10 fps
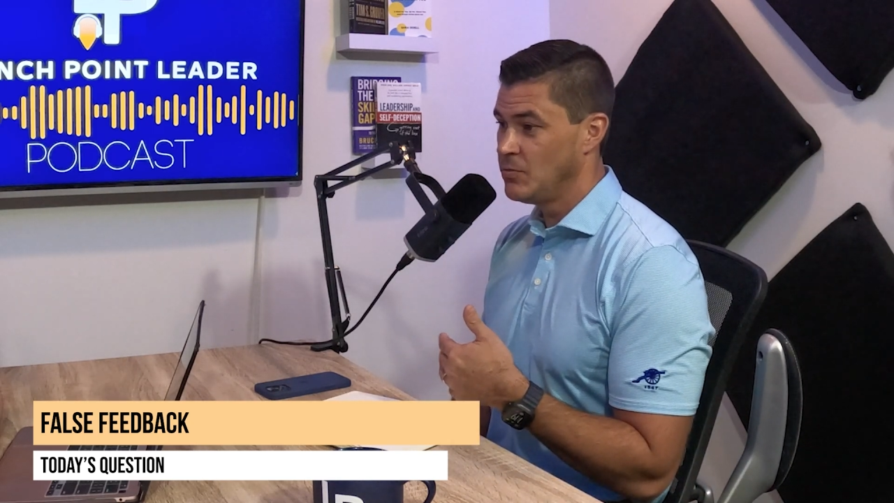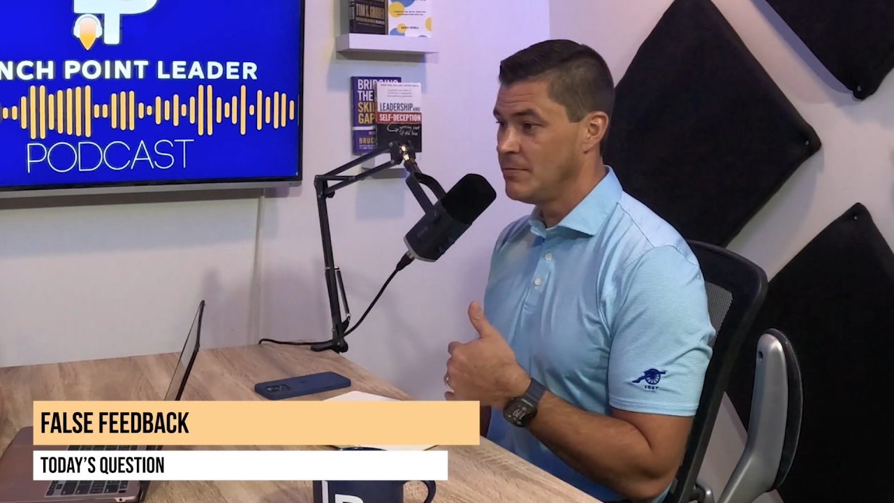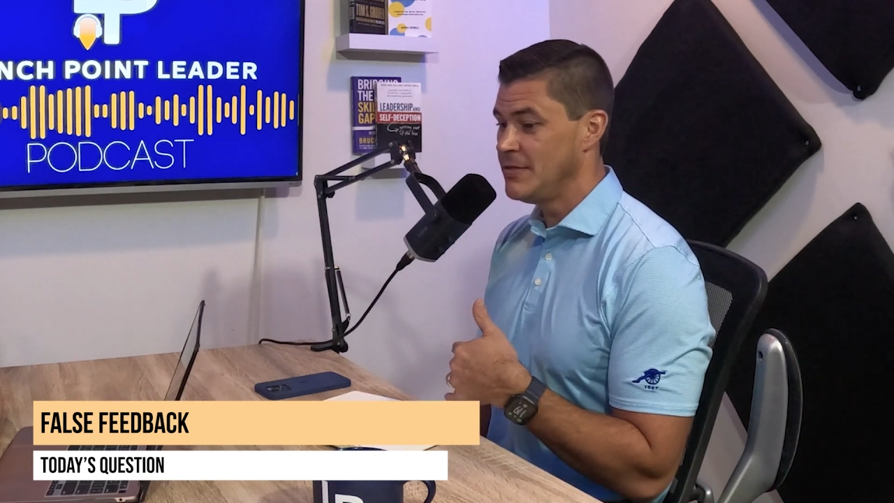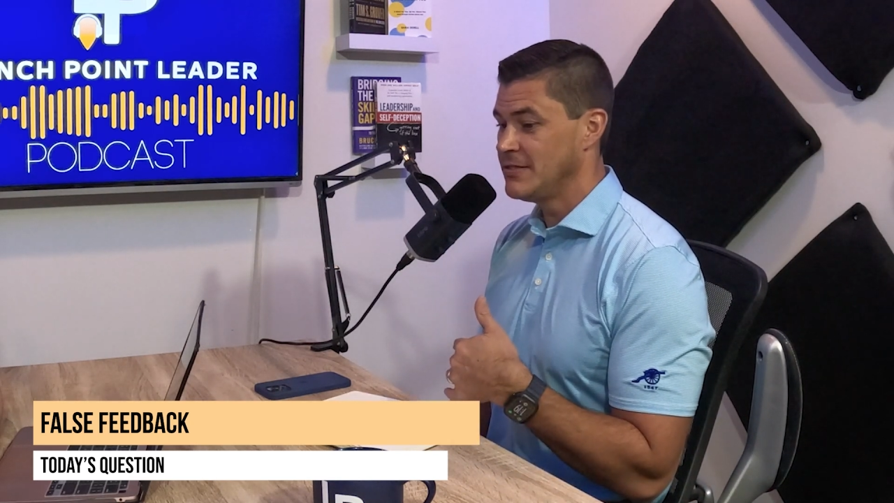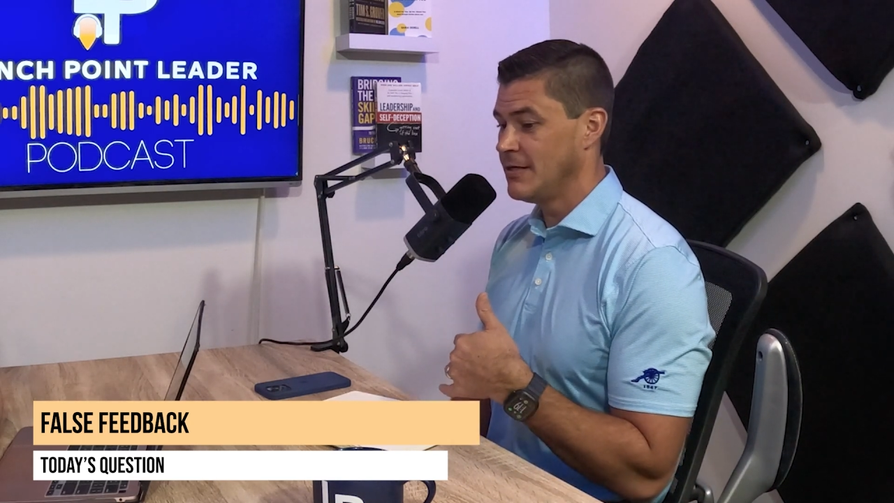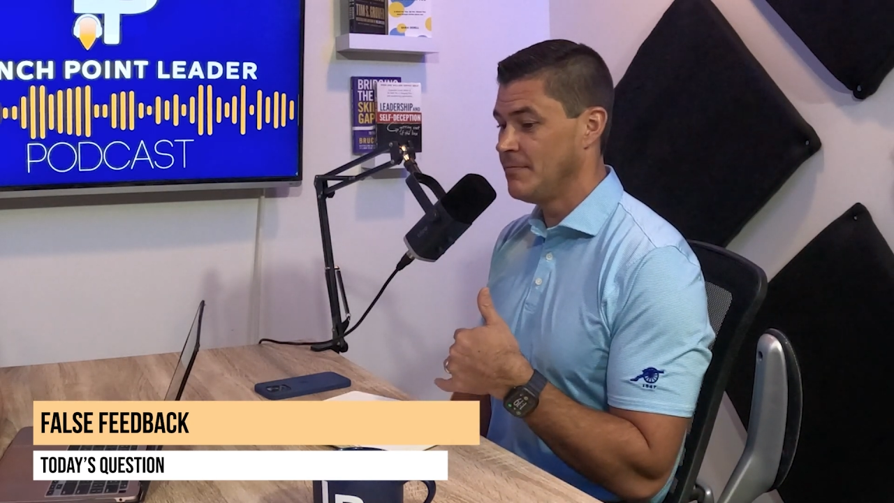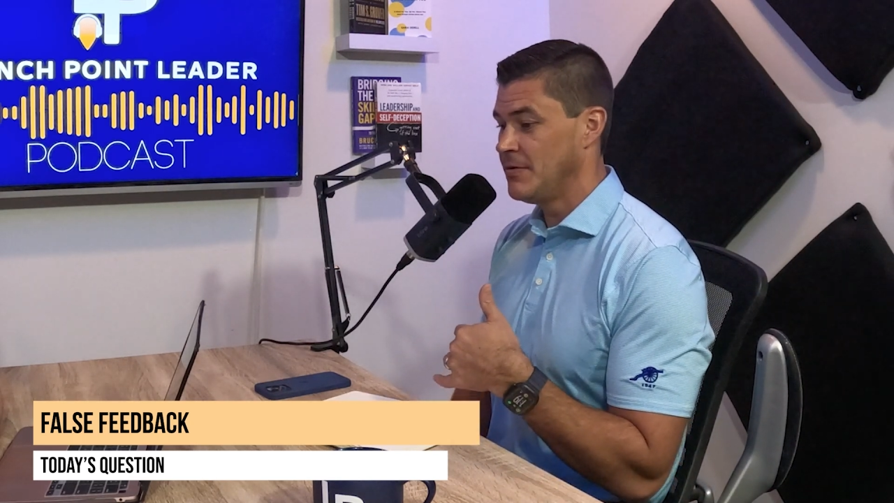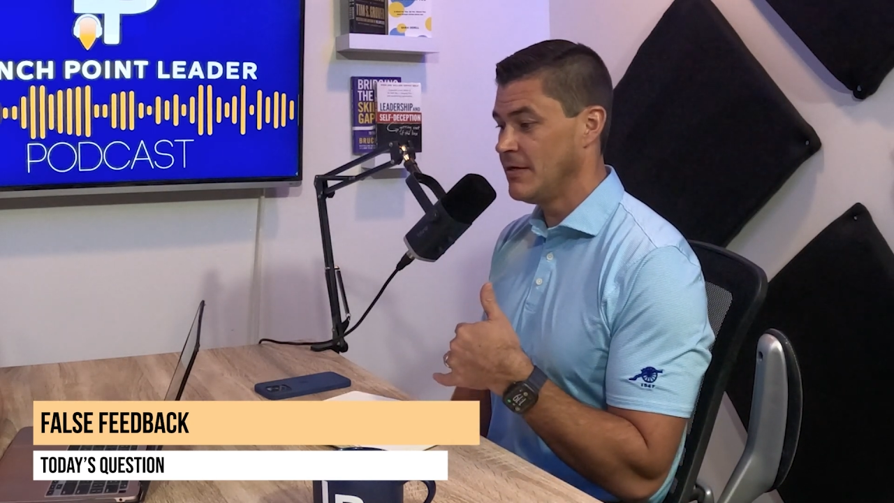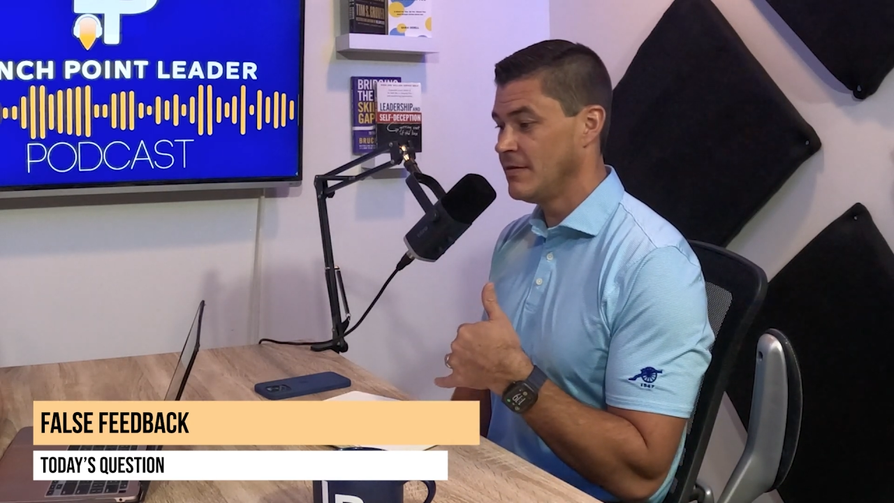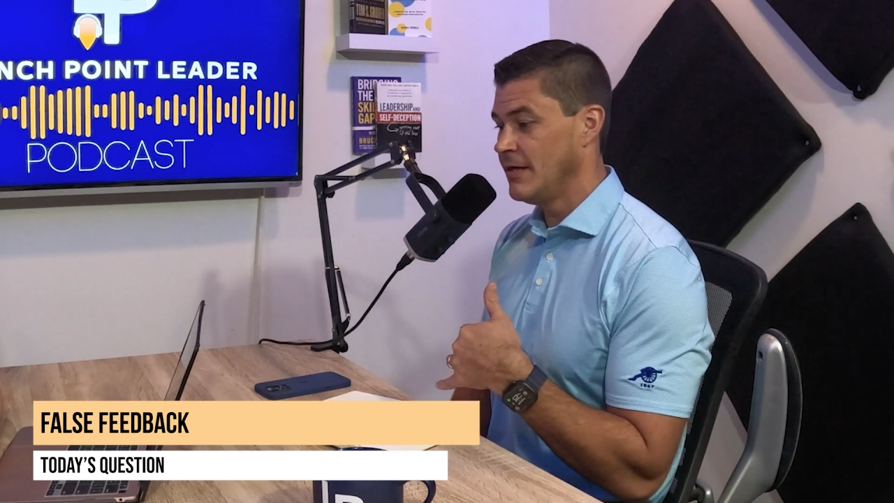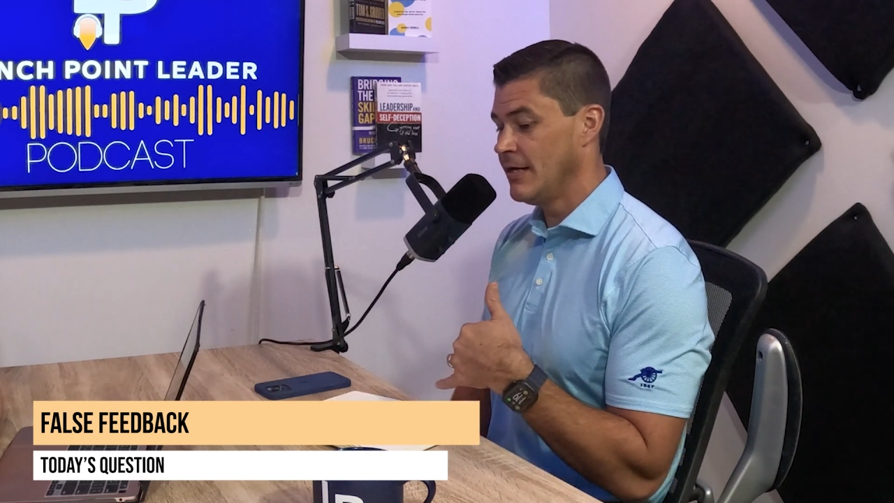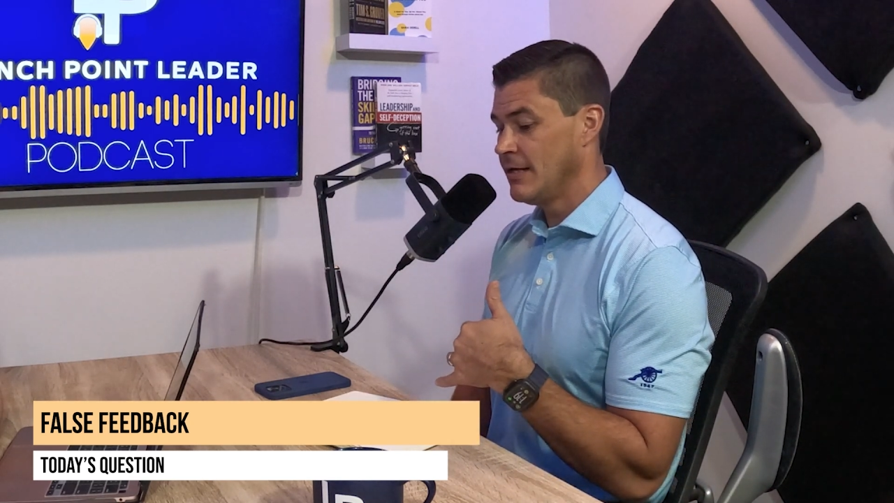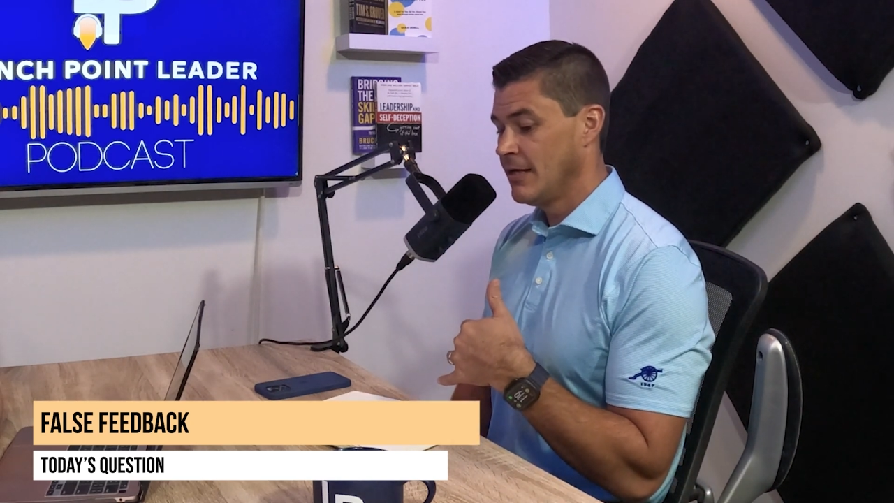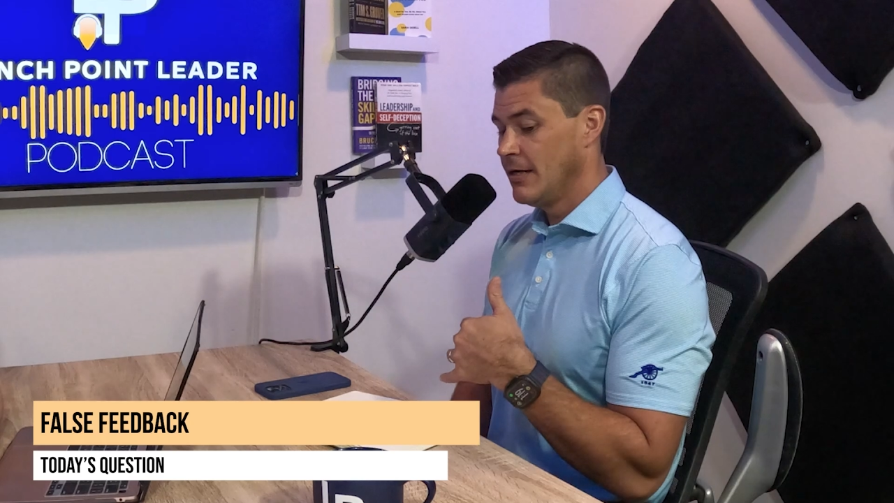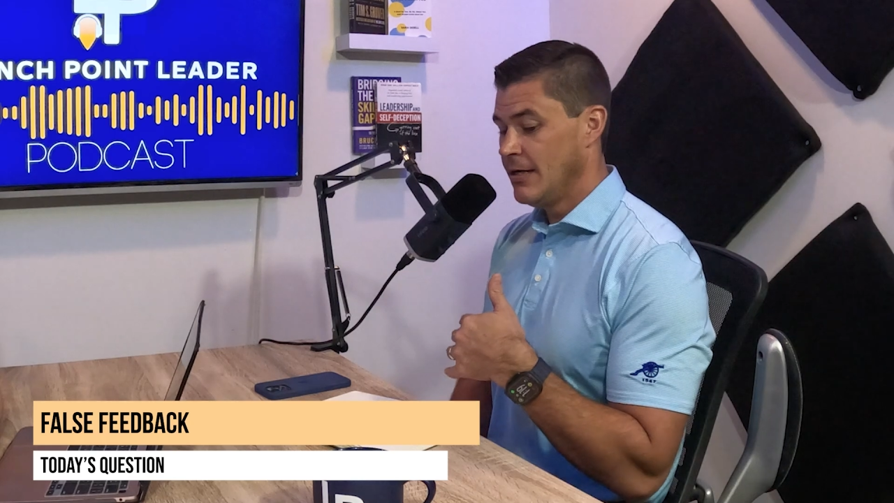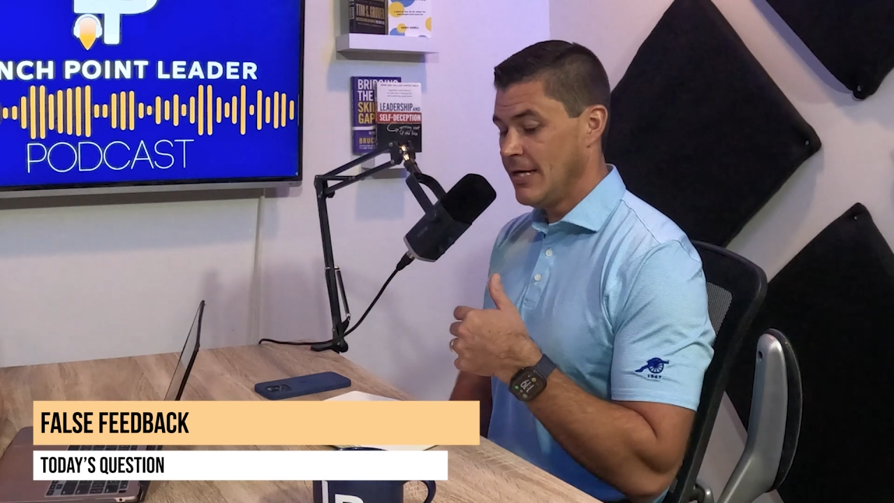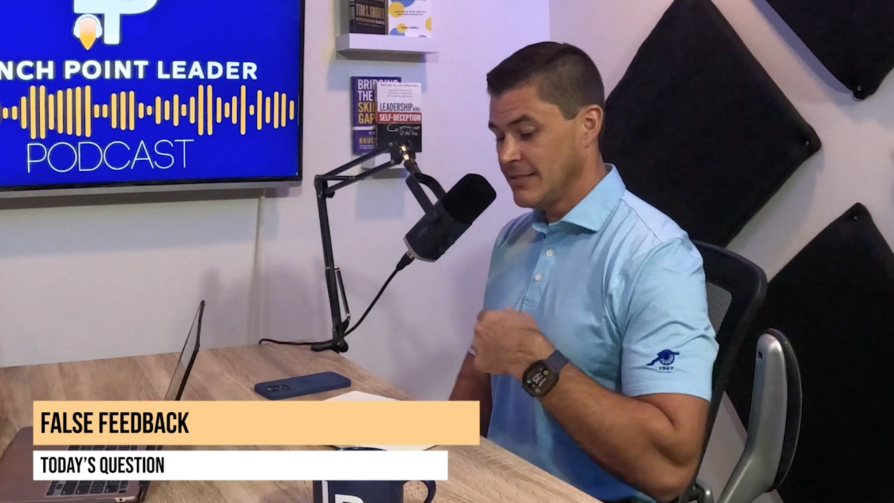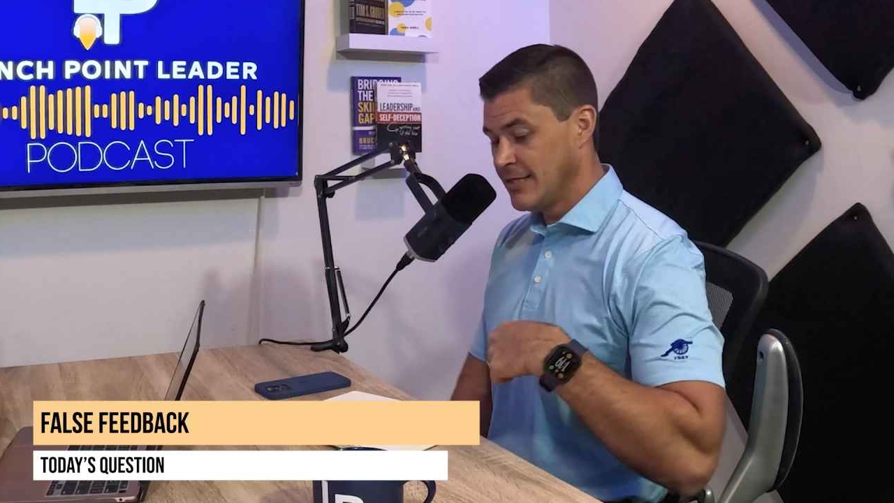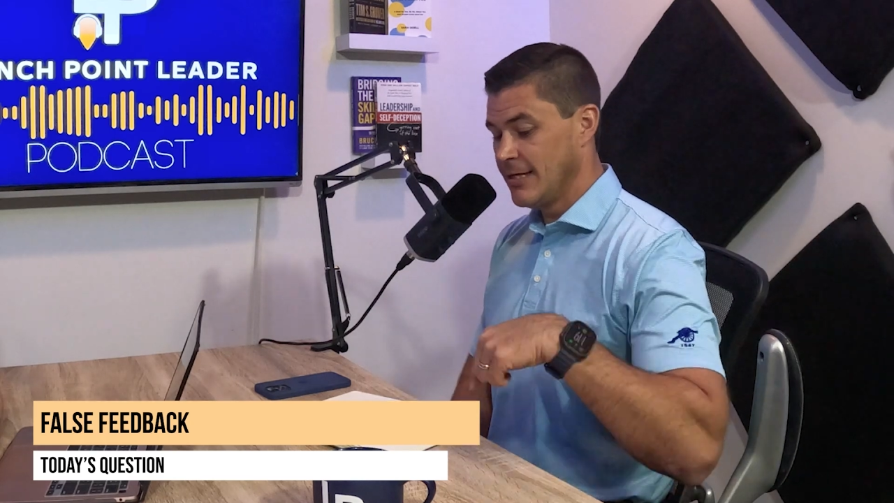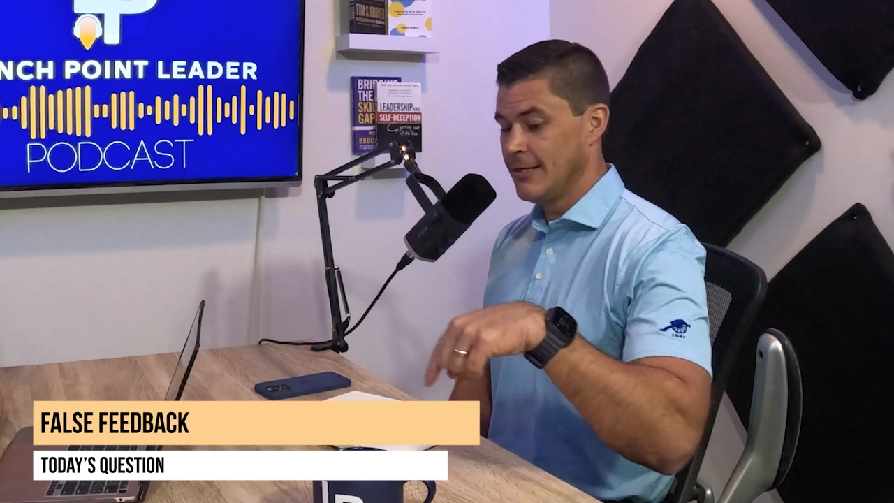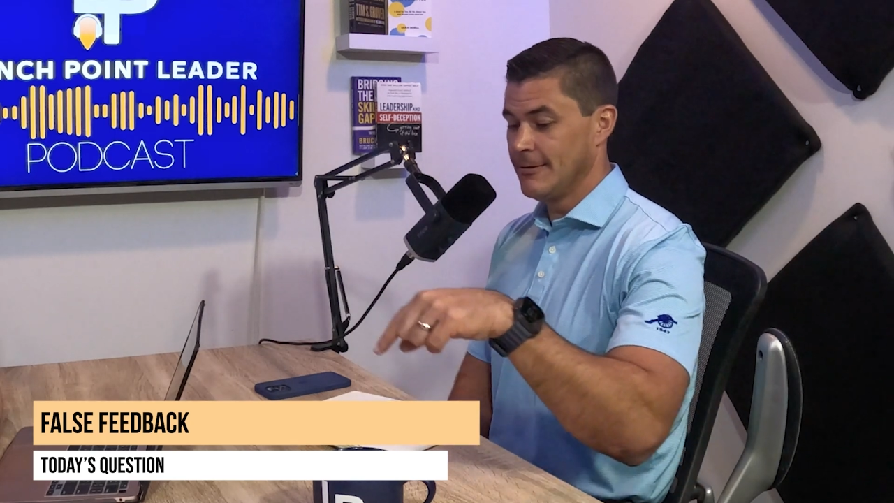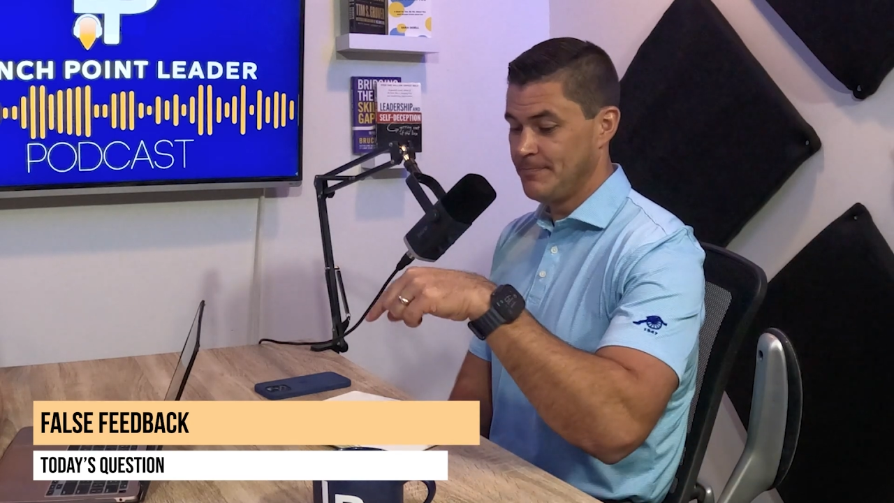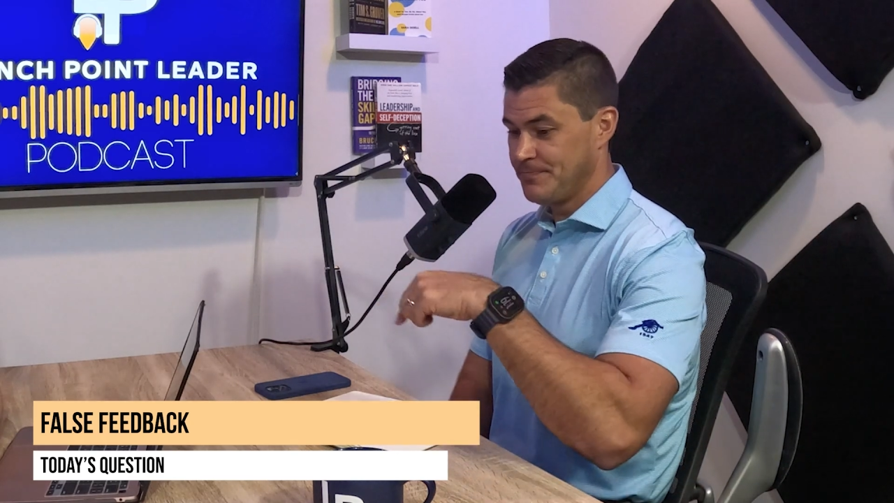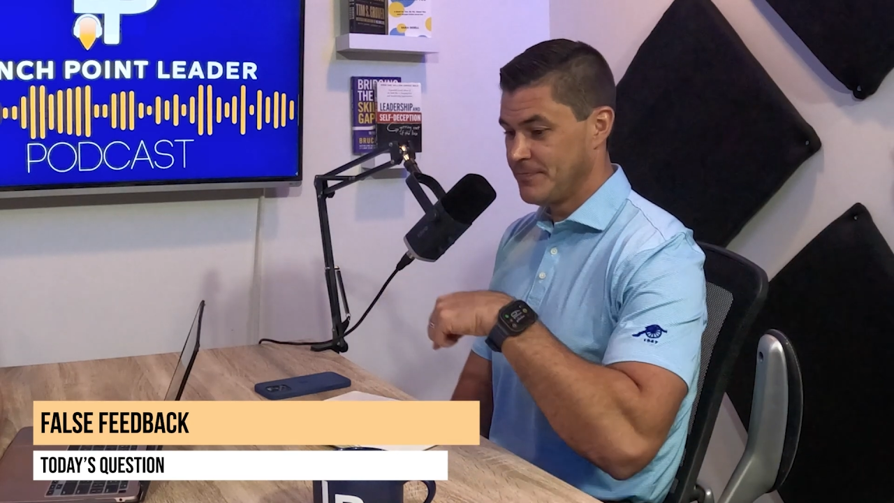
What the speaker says: would be something that is going to